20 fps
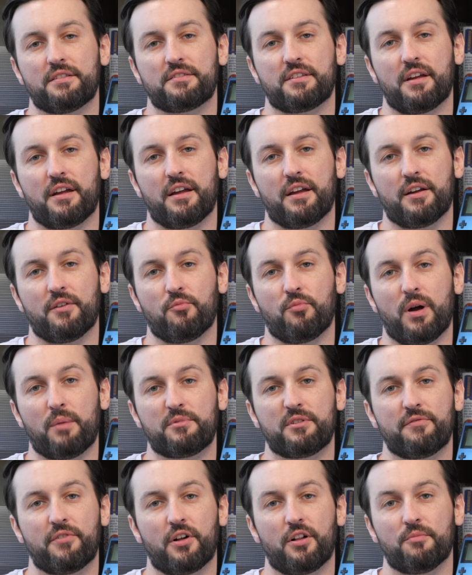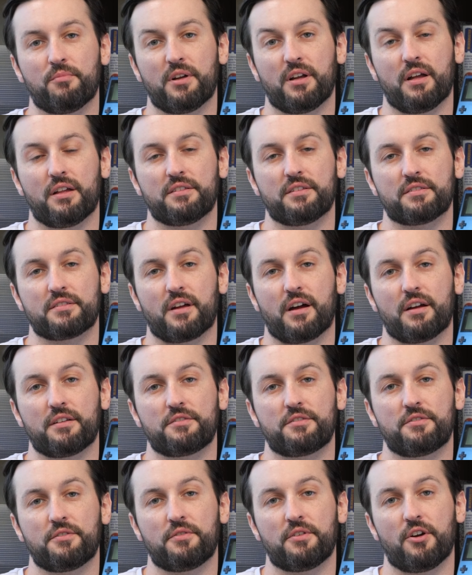It's a web development and design
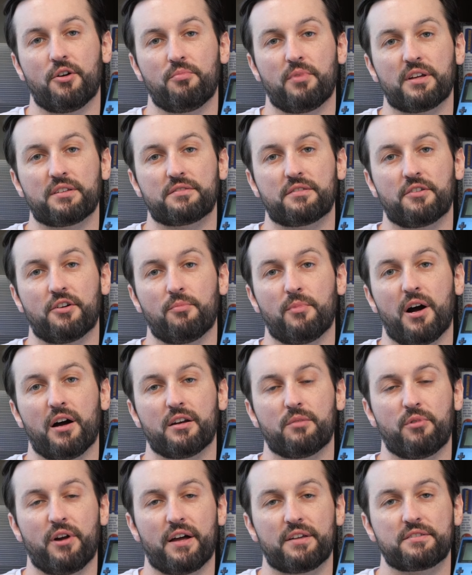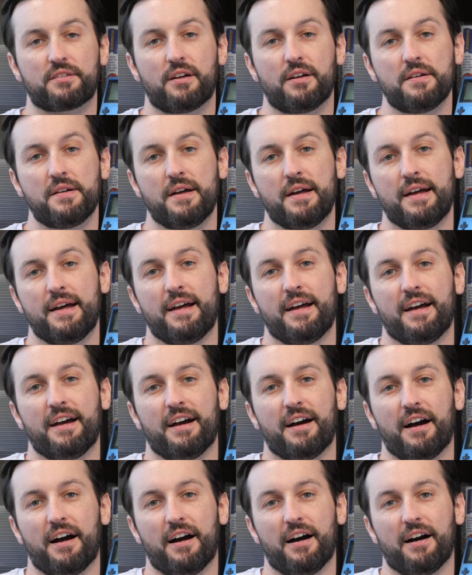studio based in Omaha, Nebraska.
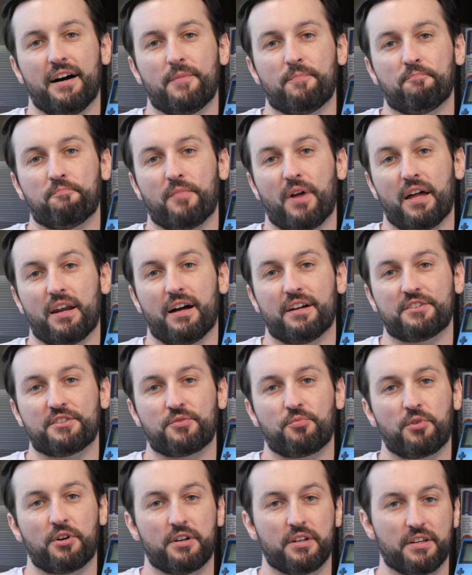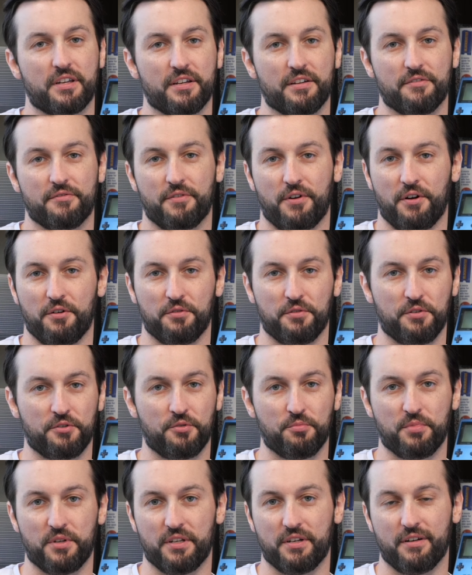Um, and I just wanted to give a
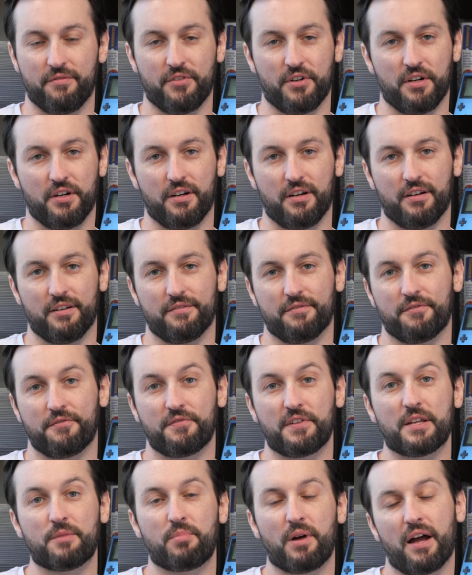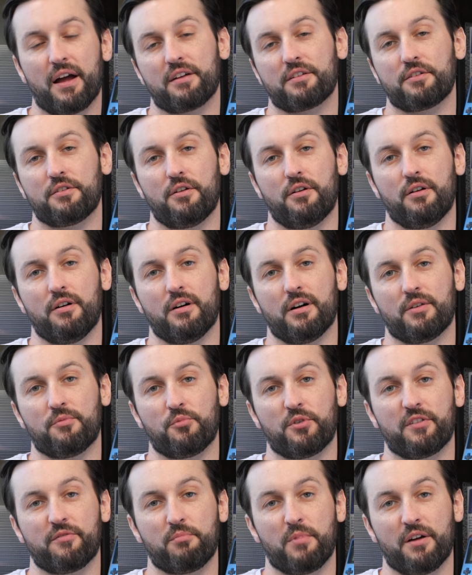little bit of a feedback on
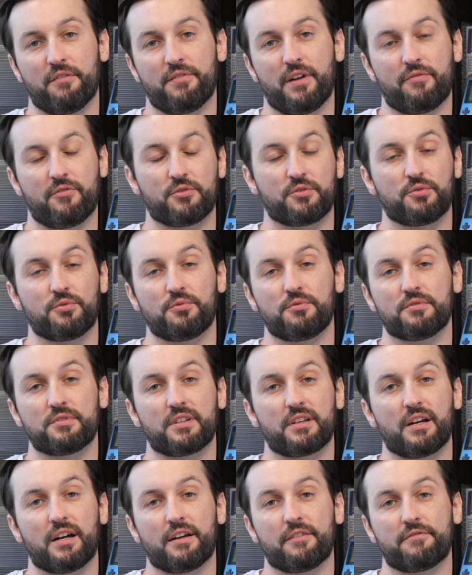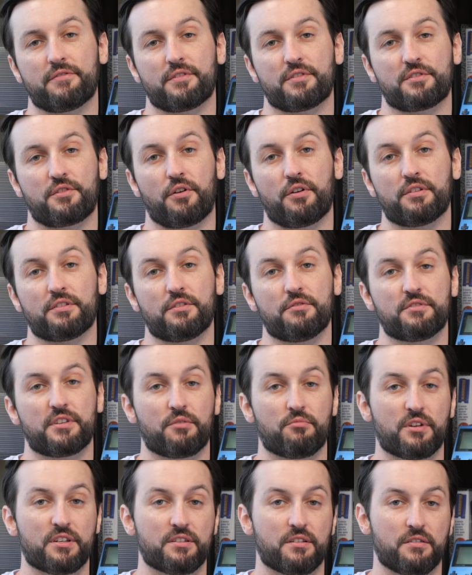one of my favorite tools that I've started
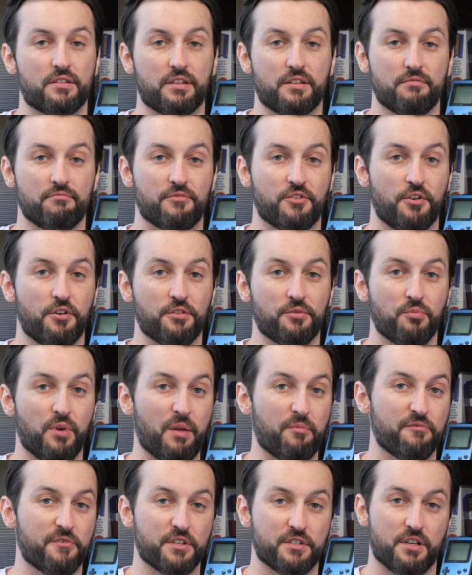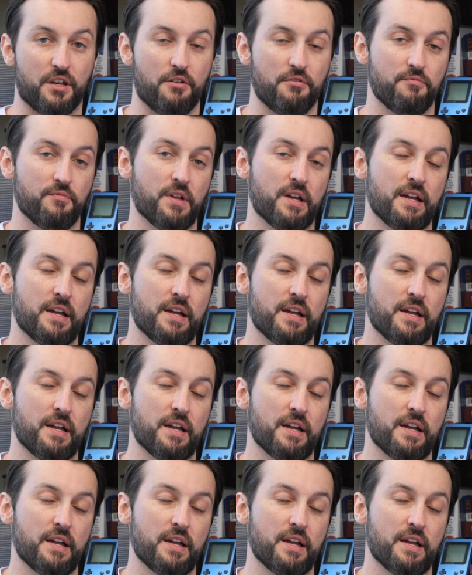using recently called Webvizio.